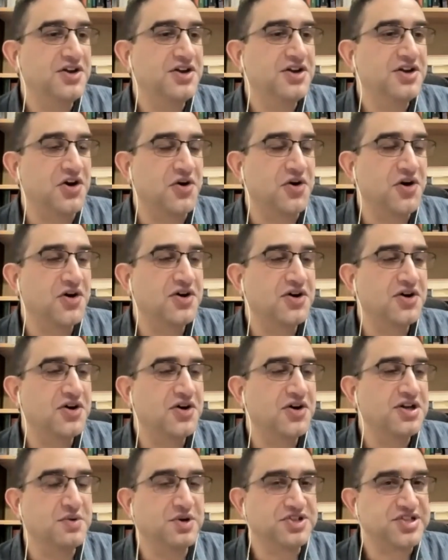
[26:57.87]

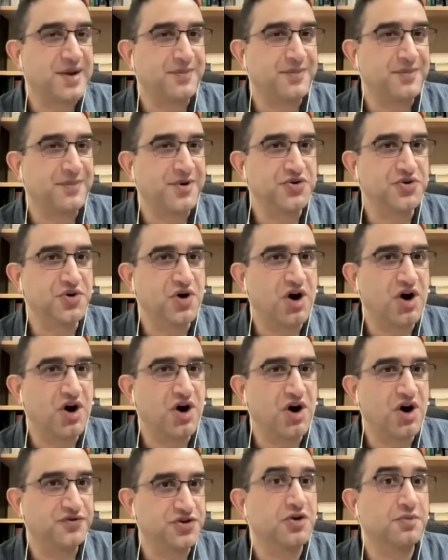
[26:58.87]
He was someone who
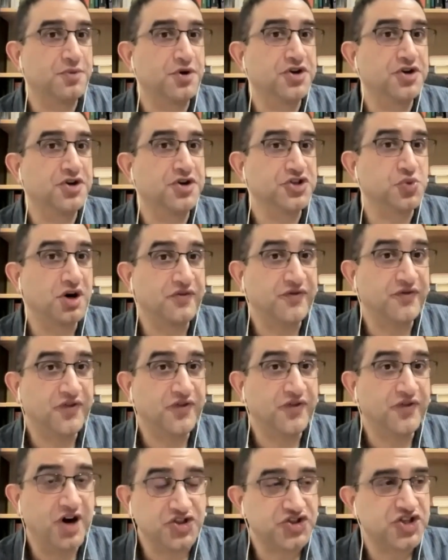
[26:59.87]
put his work
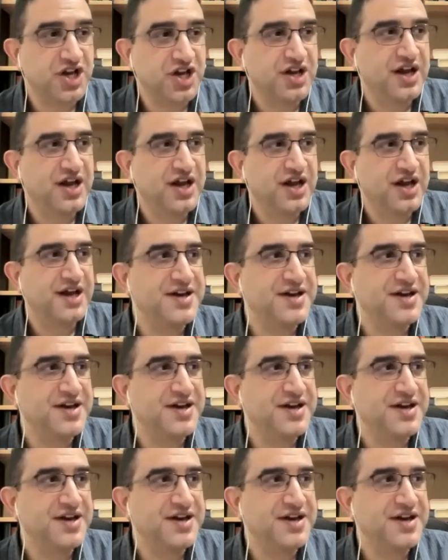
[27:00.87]
first.